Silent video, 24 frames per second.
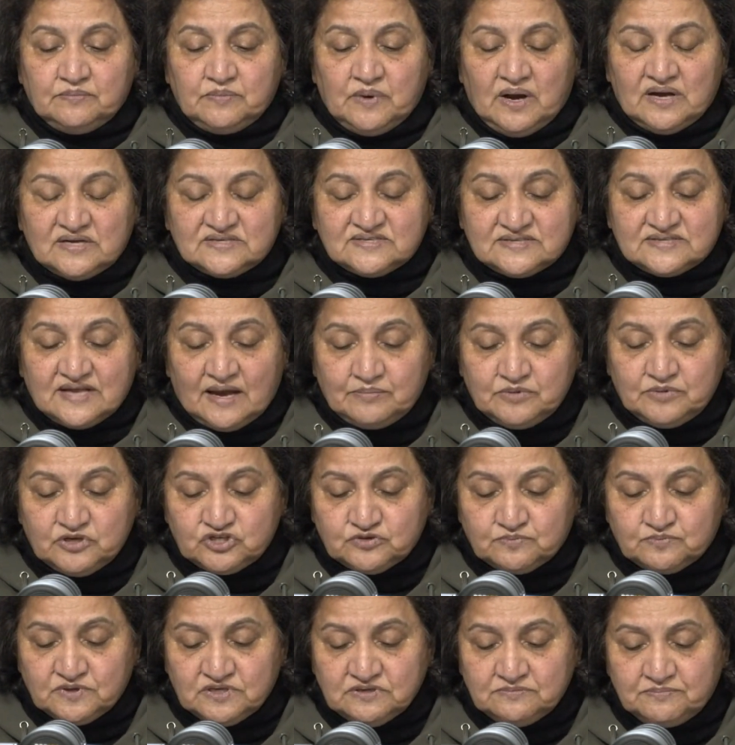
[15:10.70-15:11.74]

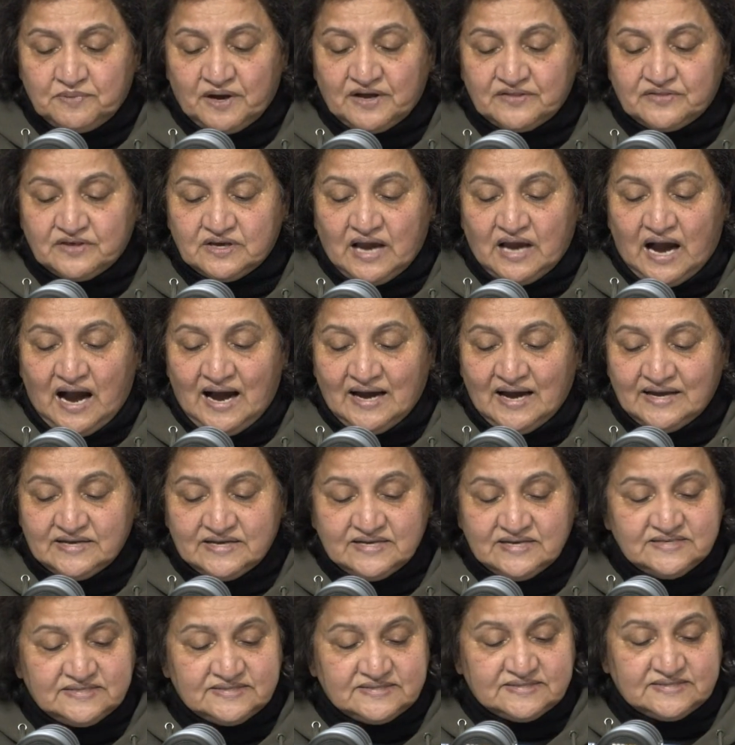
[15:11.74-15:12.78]
establishment by the
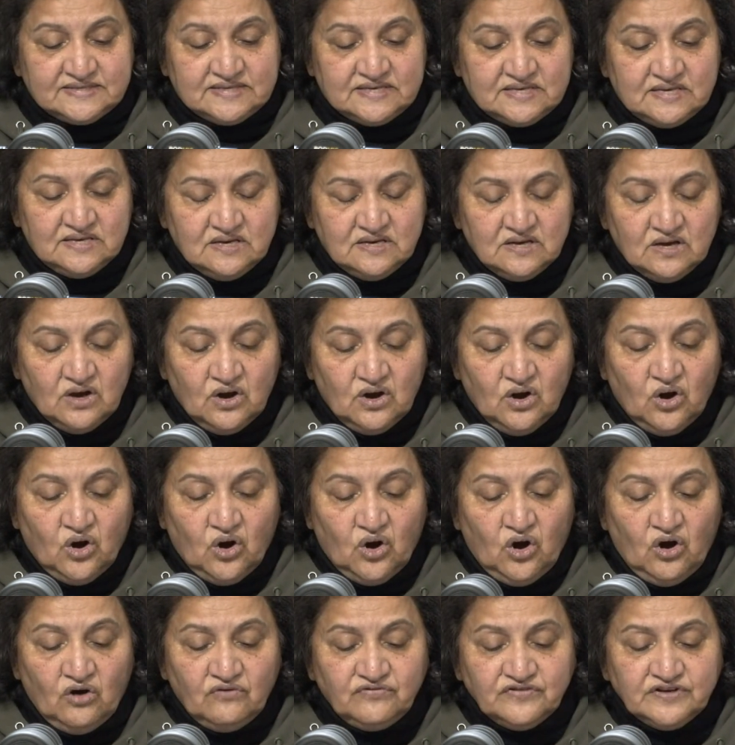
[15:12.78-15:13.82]
IEC
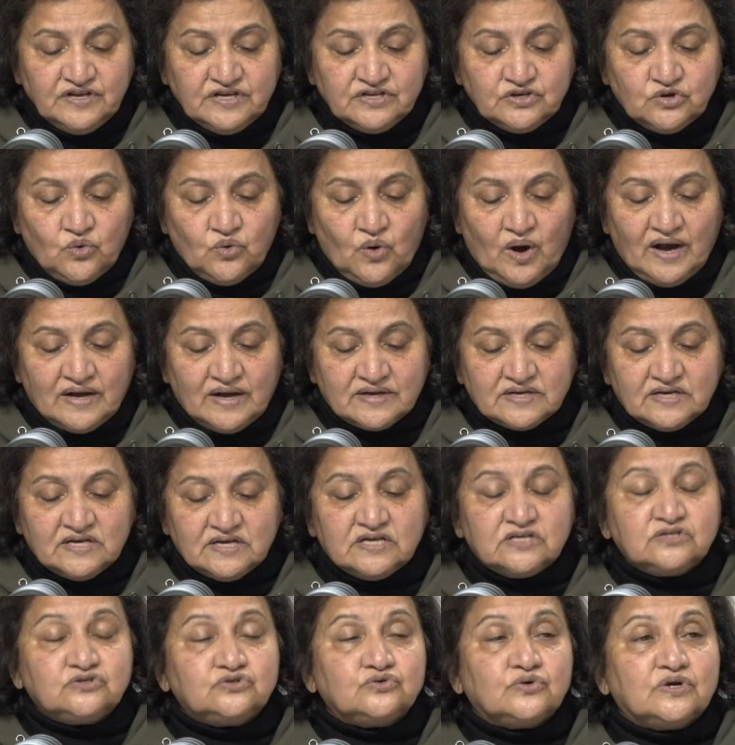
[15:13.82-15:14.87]
of an inquiry
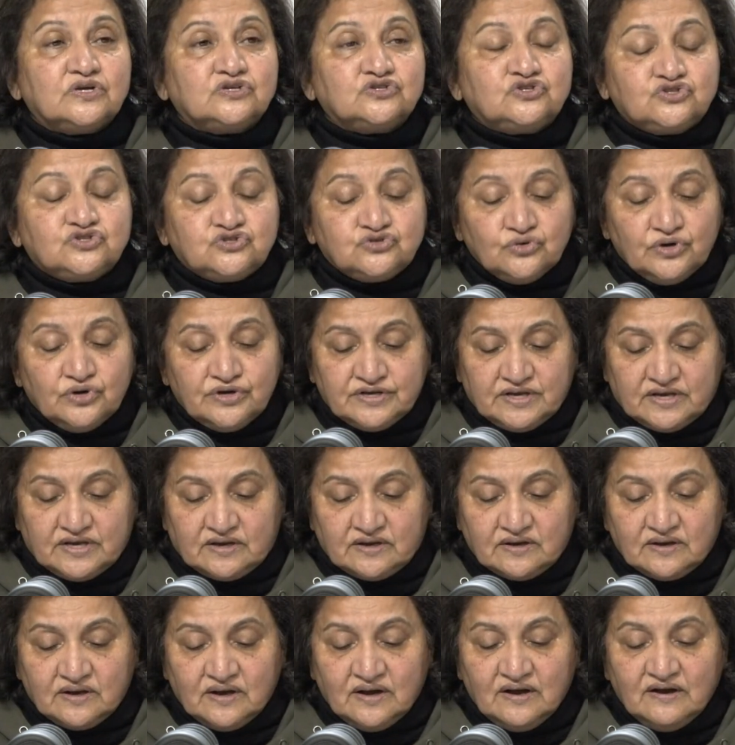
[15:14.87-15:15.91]
into ensuring
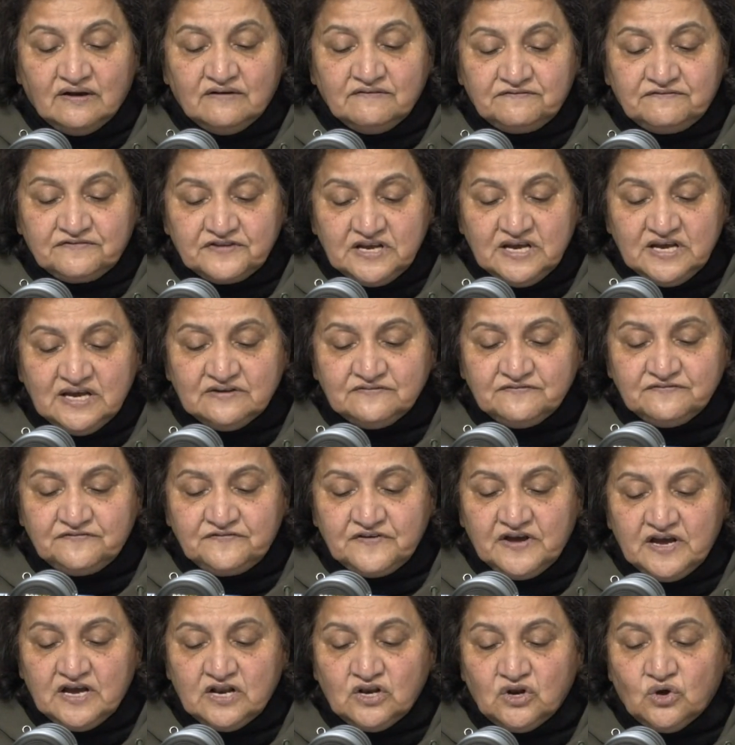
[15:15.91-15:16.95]
free and
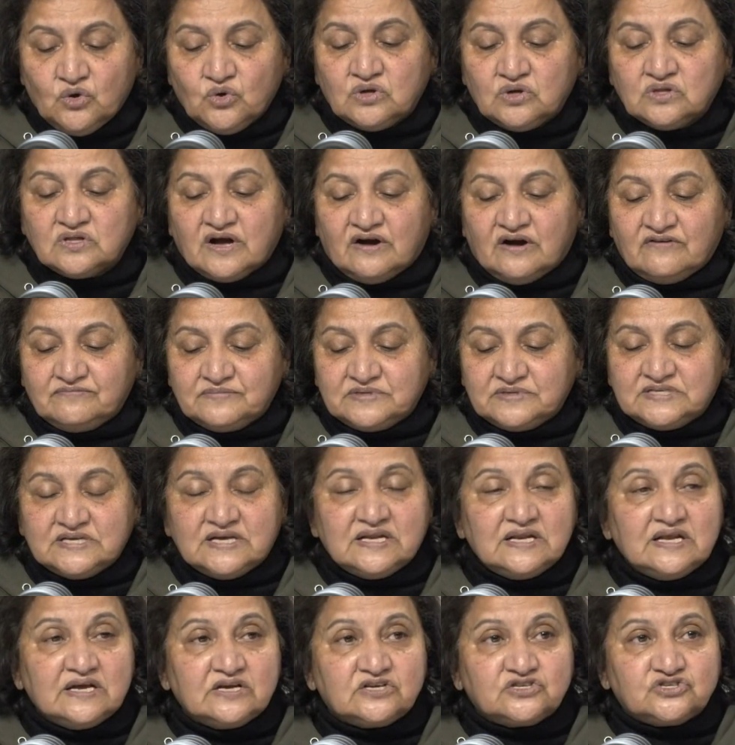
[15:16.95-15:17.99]
fair local government
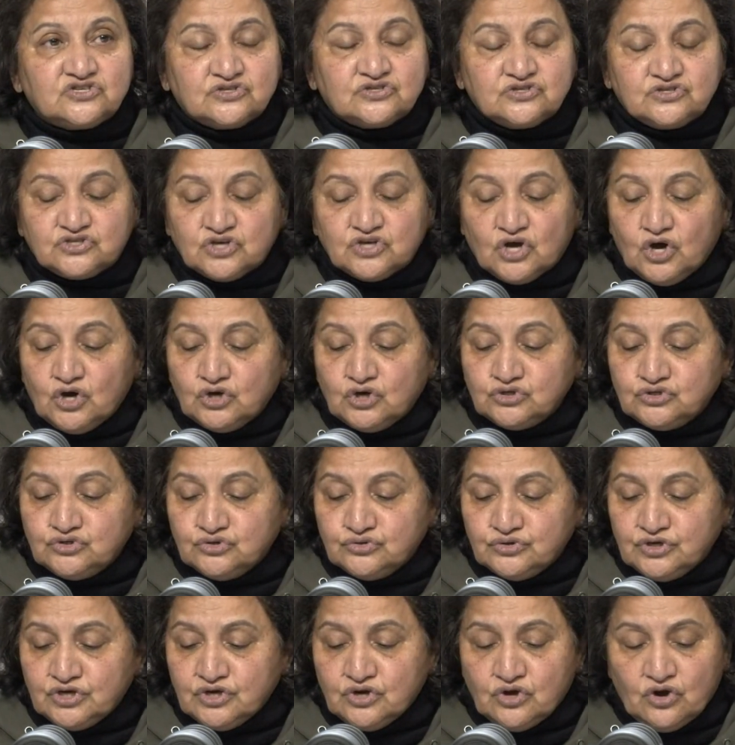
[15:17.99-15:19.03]
elections
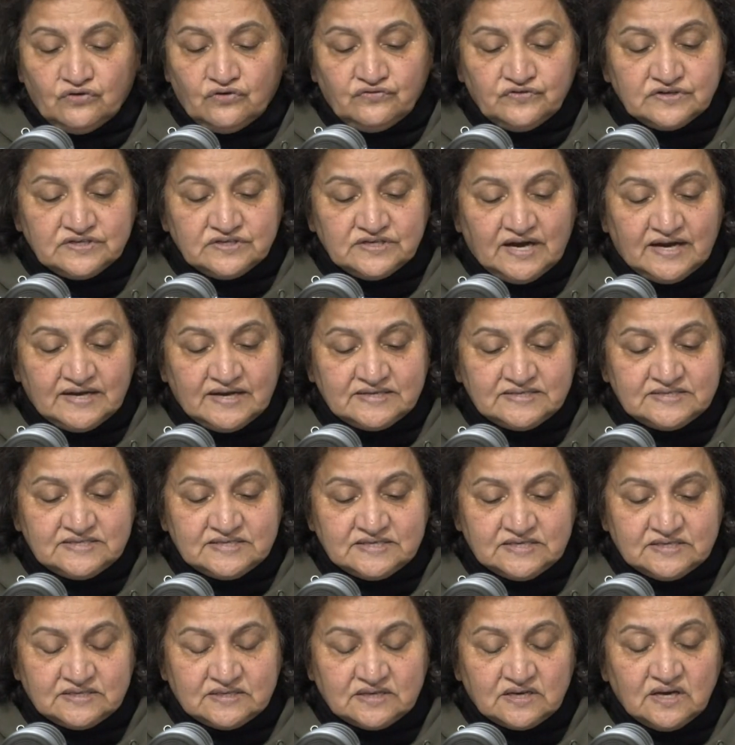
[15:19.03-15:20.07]
during
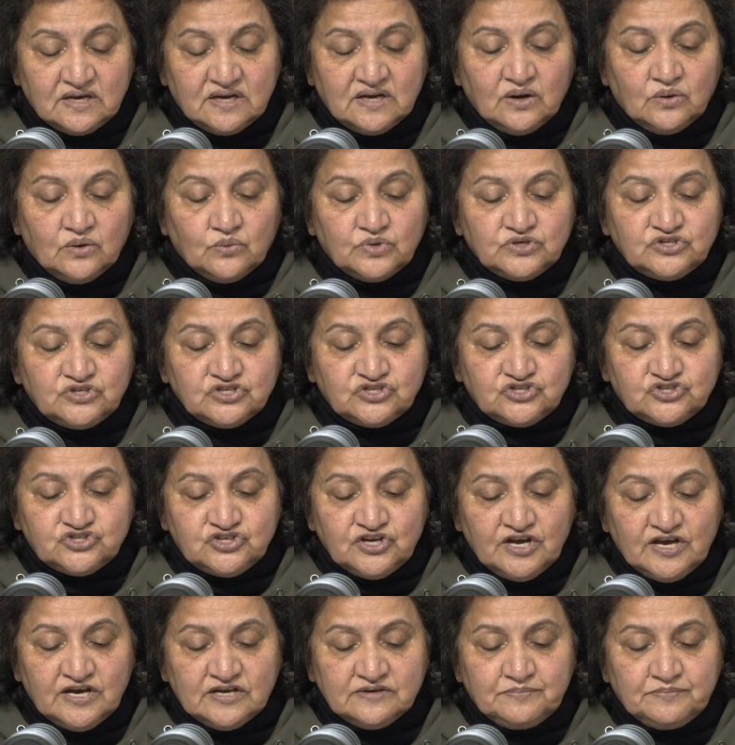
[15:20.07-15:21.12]
COVID-19, which is
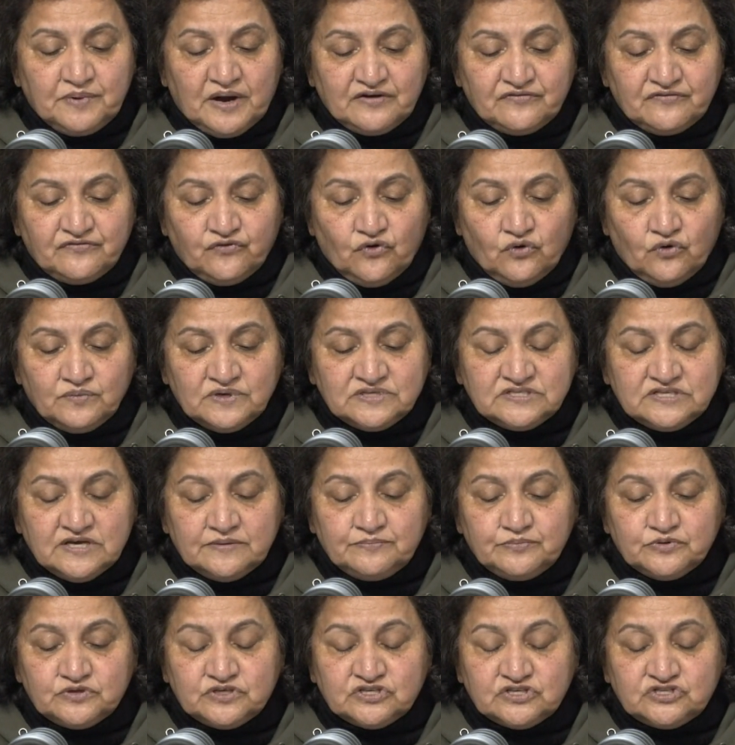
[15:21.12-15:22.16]
chaired by former
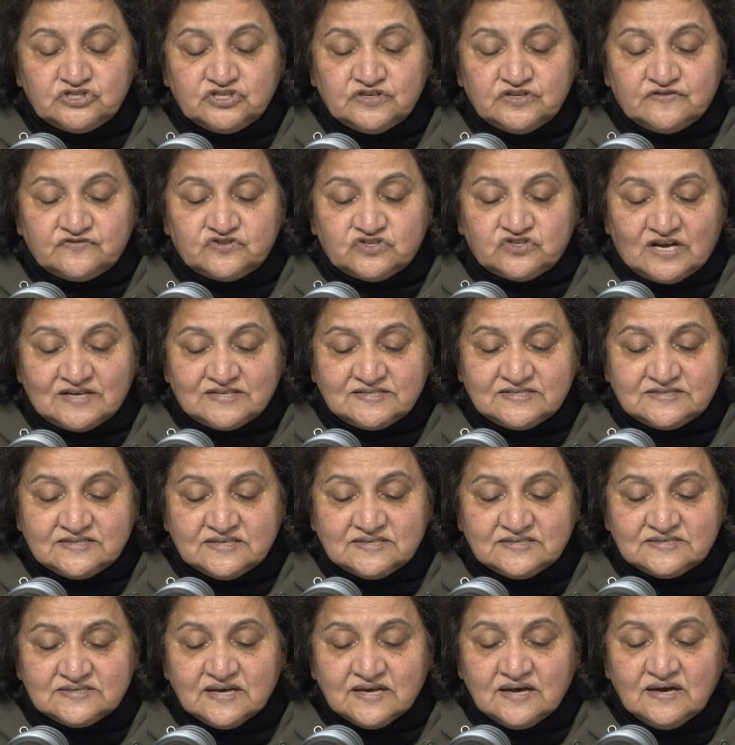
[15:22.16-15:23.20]
Deputy Chief
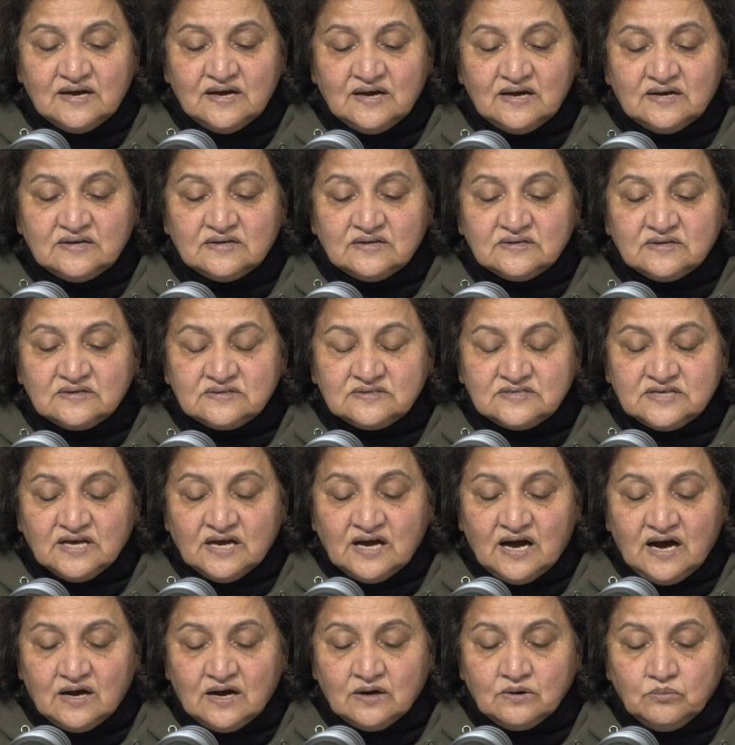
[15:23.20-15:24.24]
Justice
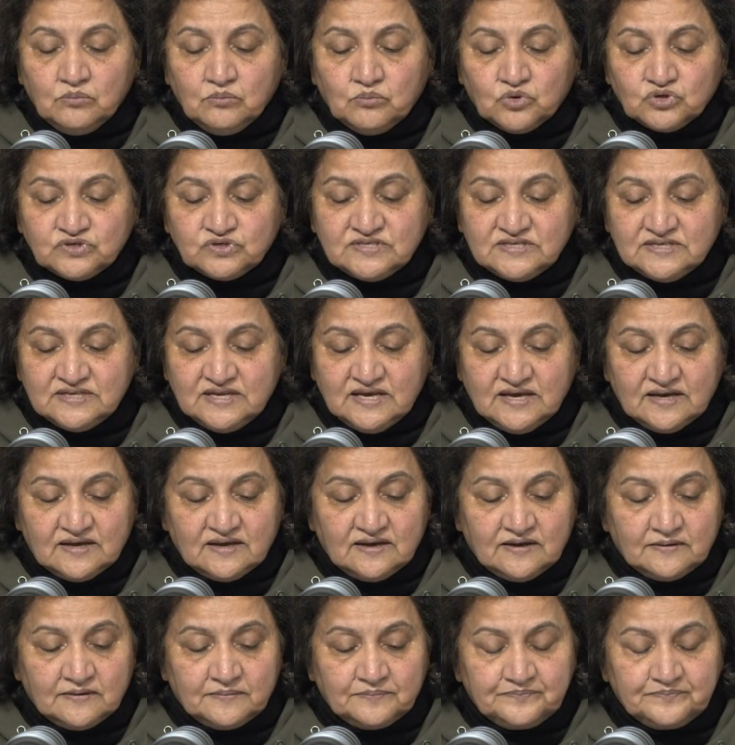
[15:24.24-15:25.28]
Dikgang Moseneke.